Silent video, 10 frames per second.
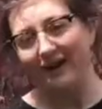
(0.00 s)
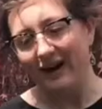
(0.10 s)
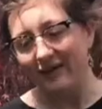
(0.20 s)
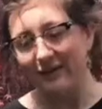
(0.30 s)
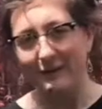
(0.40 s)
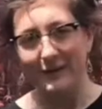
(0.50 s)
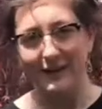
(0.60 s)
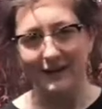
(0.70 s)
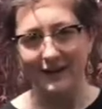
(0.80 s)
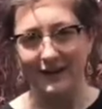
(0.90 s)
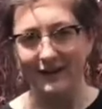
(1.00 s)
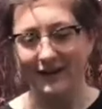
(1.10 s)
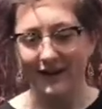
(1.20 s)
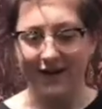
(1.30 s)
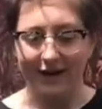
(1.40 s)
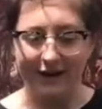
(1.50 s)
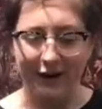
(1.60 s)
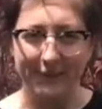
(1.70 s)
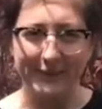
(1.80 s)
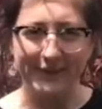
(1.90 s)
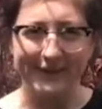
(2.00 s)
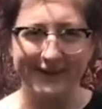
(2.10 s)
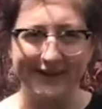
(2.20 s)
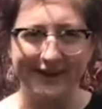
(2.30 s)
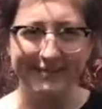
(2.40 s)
off, I'm going to need a couple